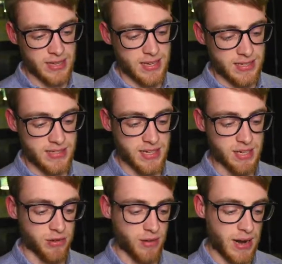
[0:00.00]

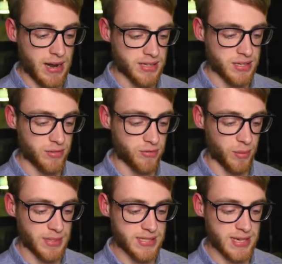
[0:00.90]
secret rares from
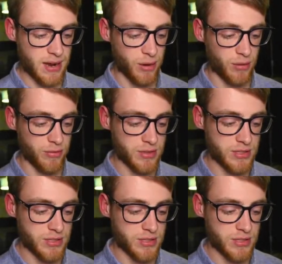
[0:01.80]
a set of